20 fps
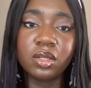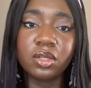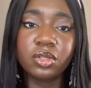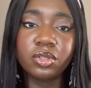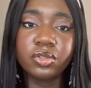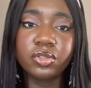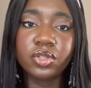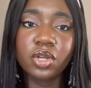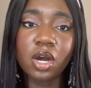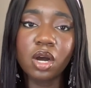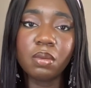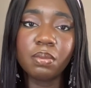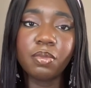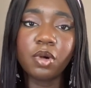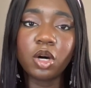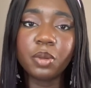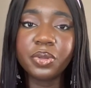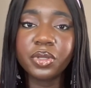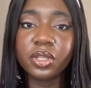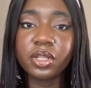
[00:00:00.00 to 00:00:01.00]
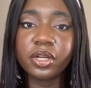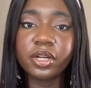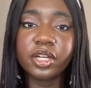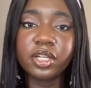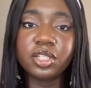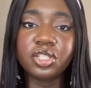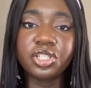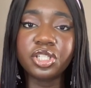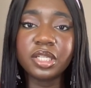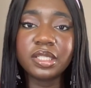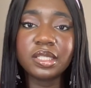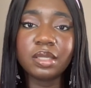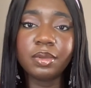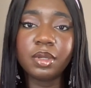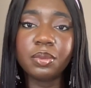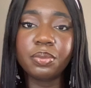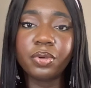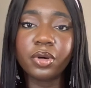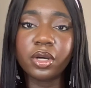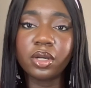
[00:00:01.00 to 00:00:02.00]
Some popular
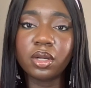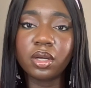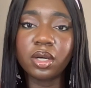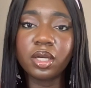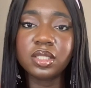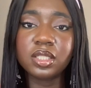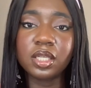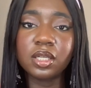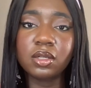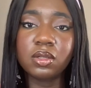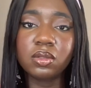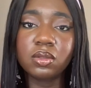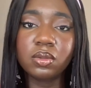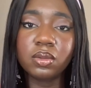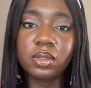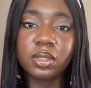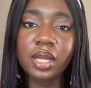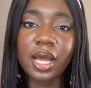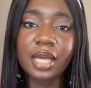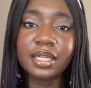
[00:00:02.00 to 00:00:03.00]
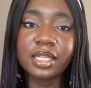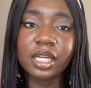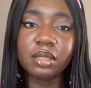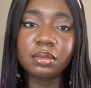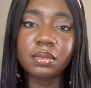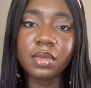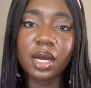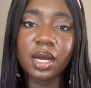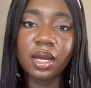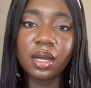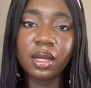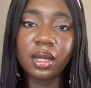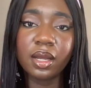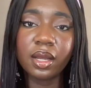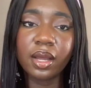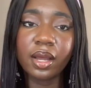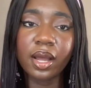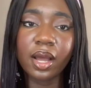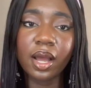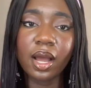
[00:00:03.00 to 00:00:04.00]
GTP products include Adekpa,
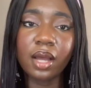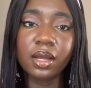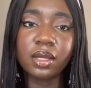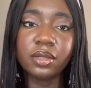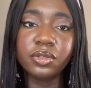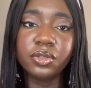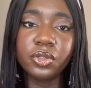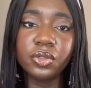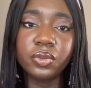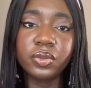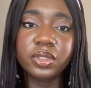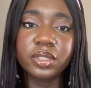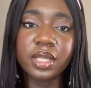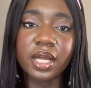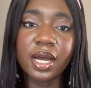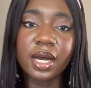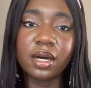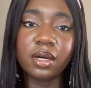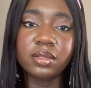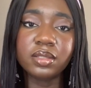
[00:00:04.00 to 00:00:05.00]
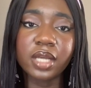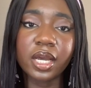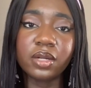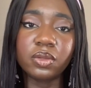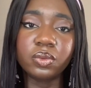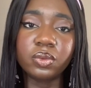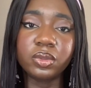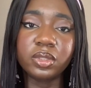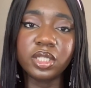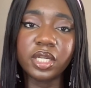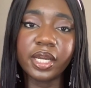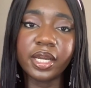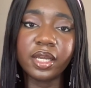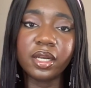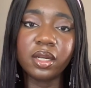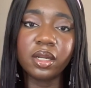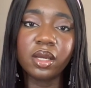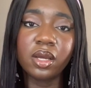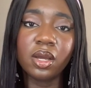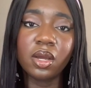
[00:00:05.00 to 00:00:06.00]
New Styles, and
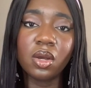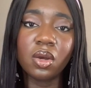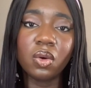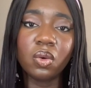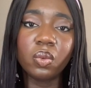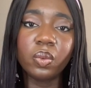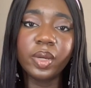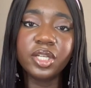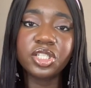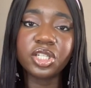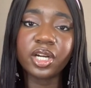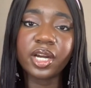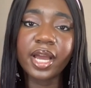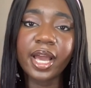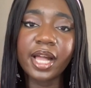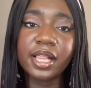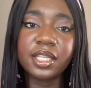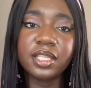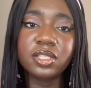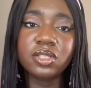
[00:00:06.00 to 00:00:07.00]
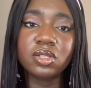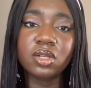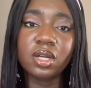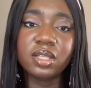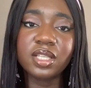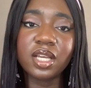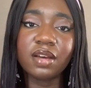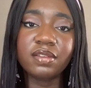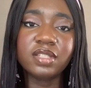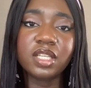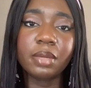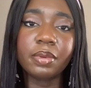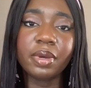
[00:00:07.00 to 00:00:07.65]
Wooden, which are highly sought after